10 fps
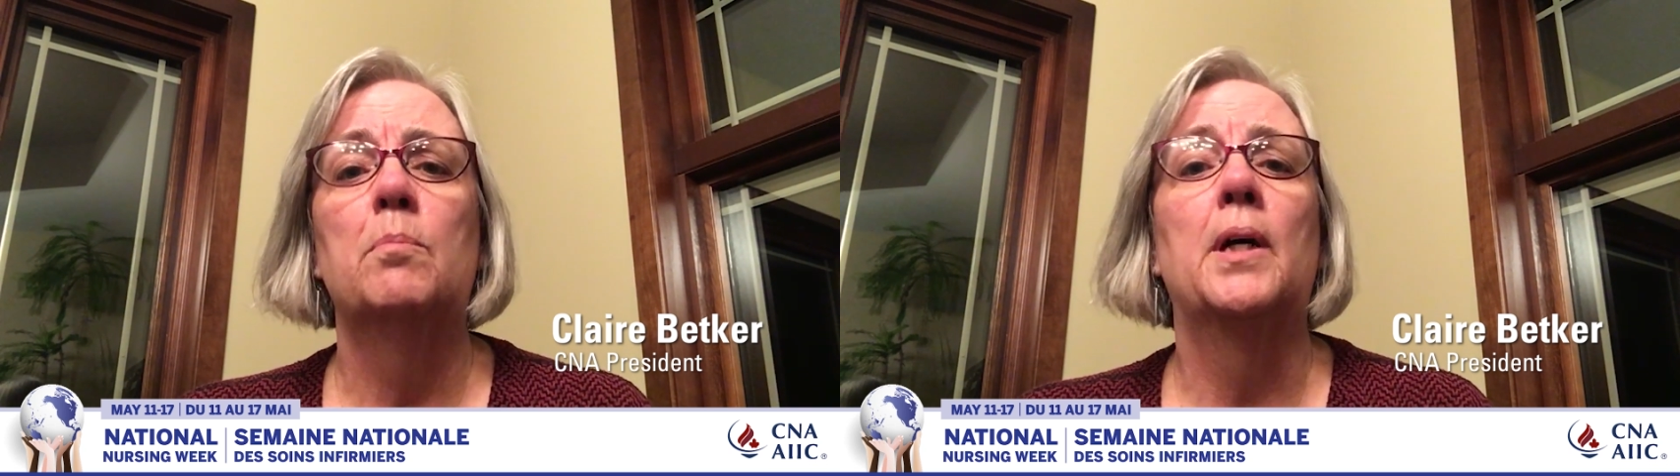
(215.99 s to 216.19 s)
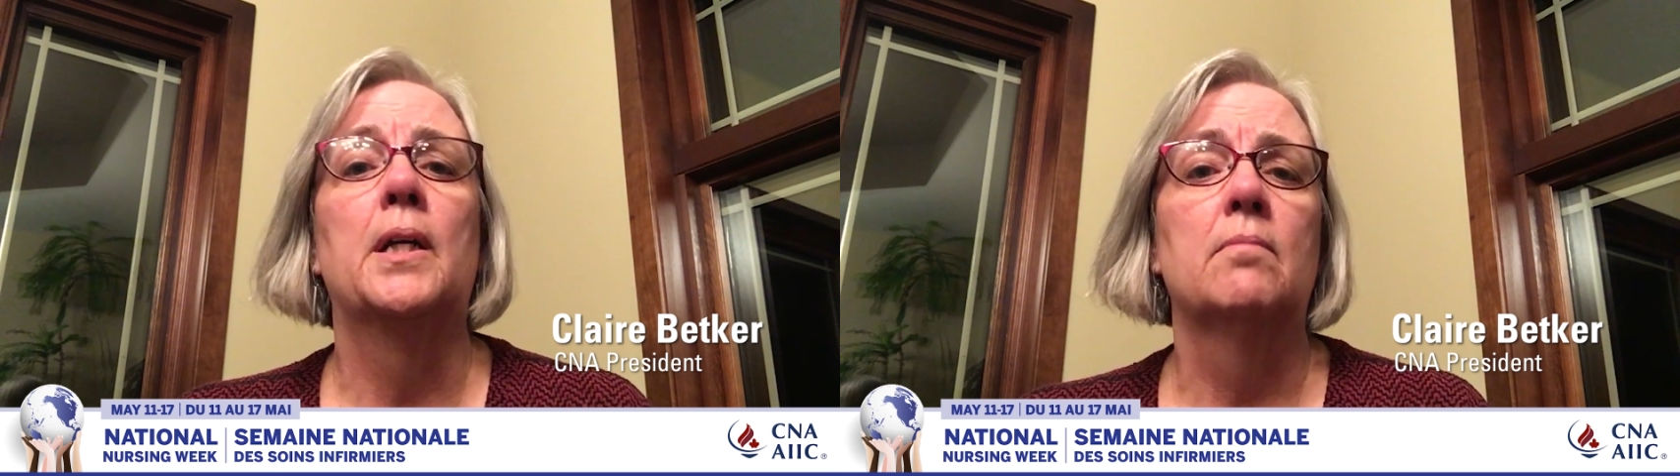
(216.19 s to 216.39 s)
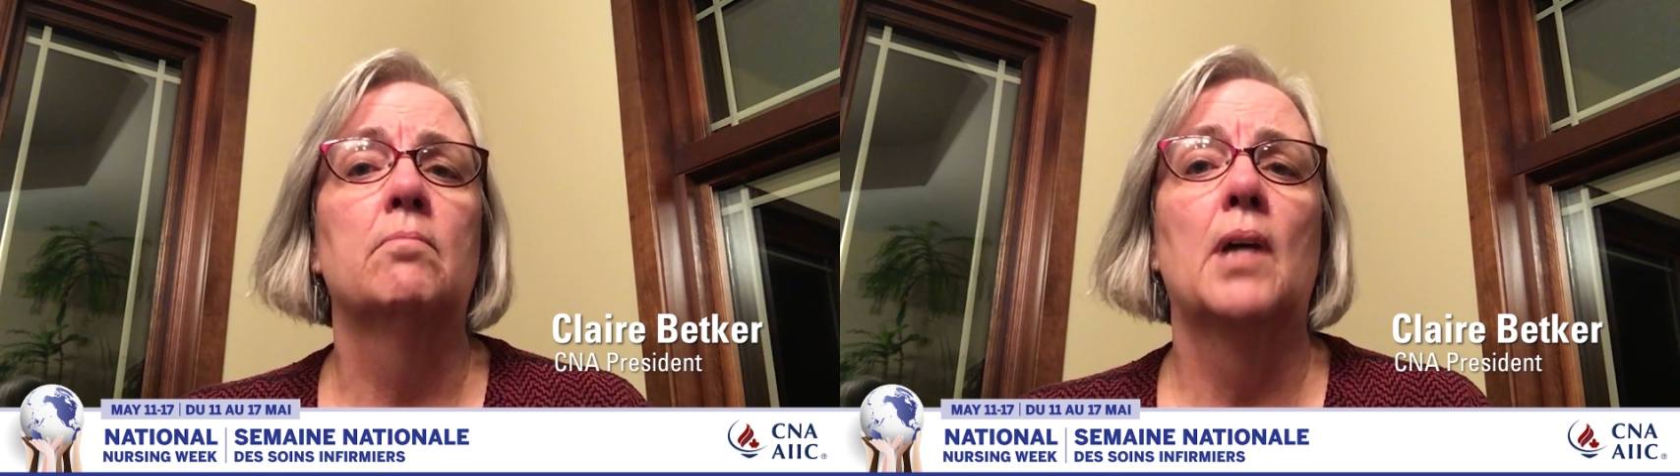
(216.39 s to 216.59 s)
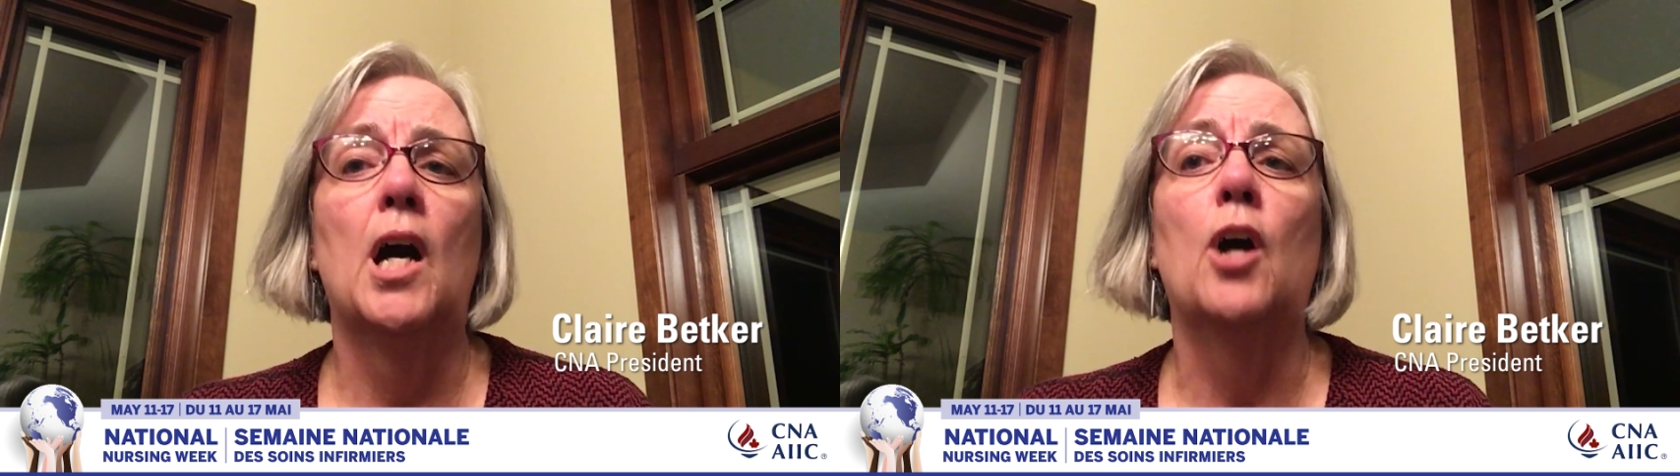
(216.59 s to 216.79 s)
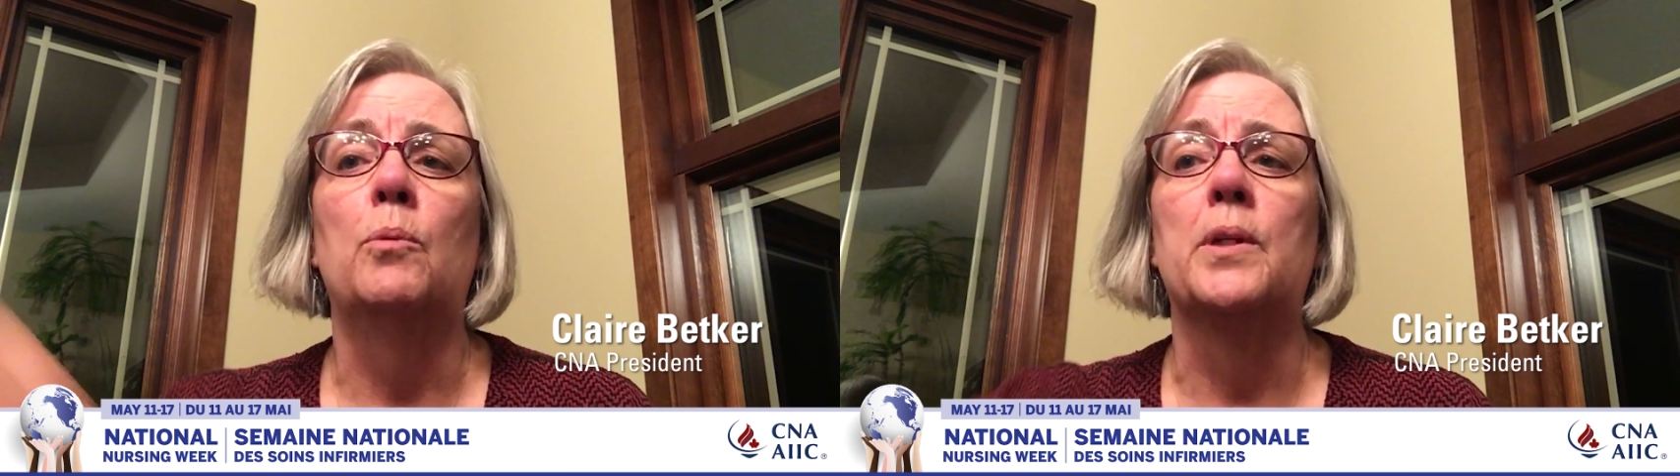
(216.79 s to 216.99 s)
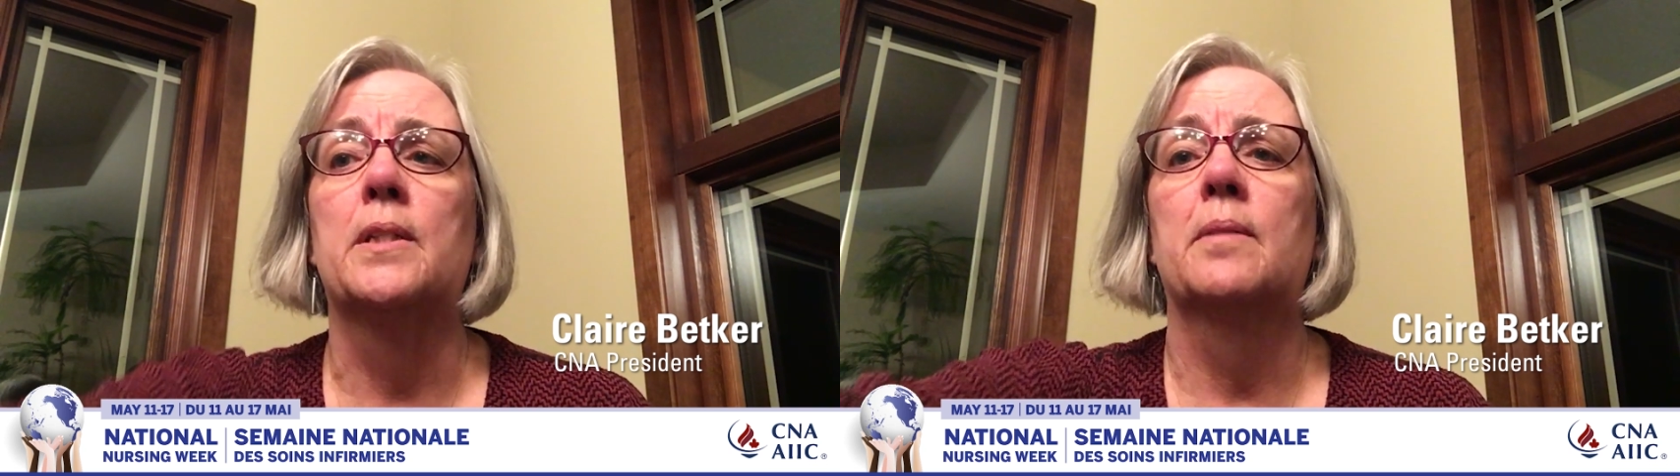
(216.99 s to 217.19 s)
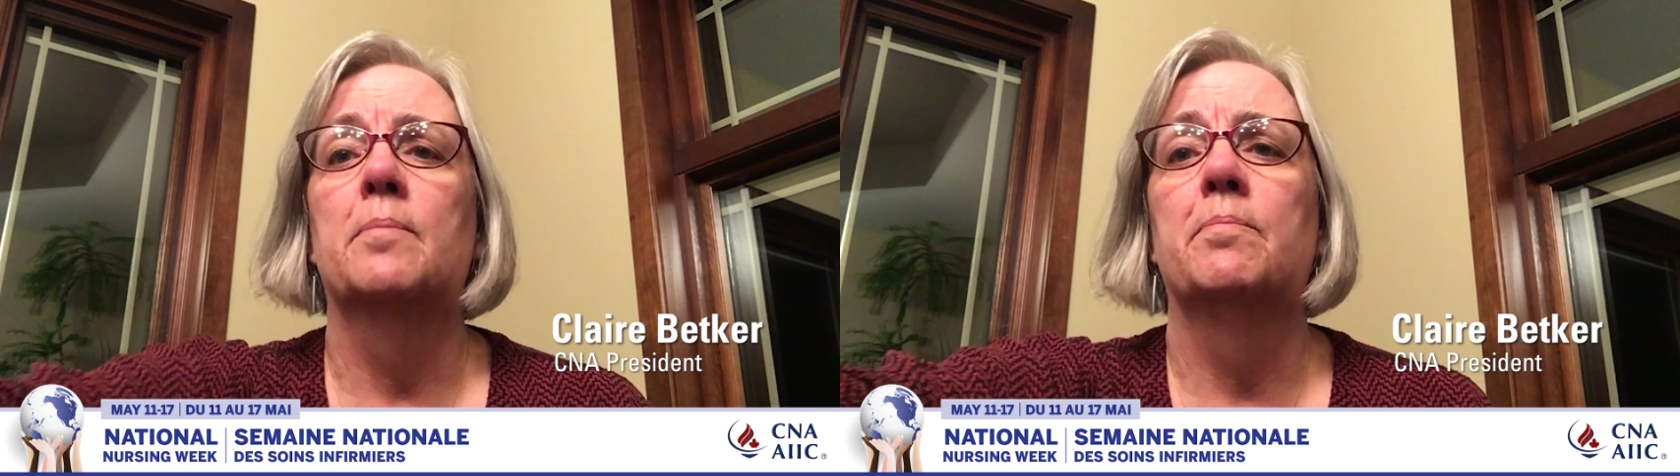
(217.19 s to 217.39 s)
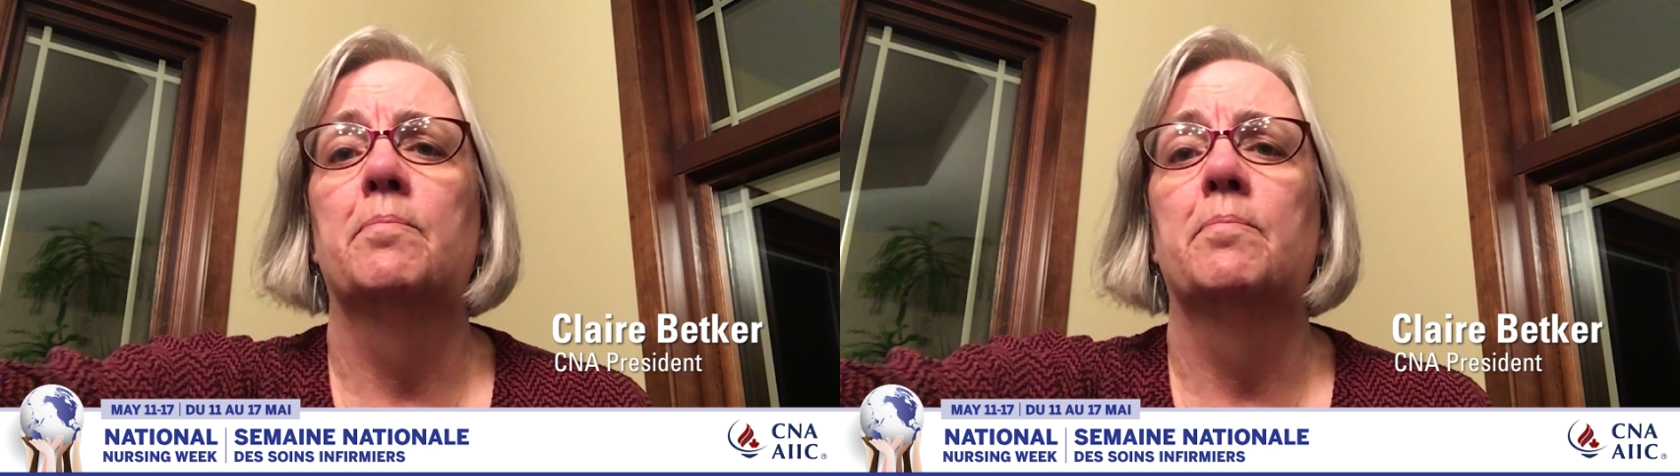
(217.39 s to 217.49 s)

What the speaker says: but always.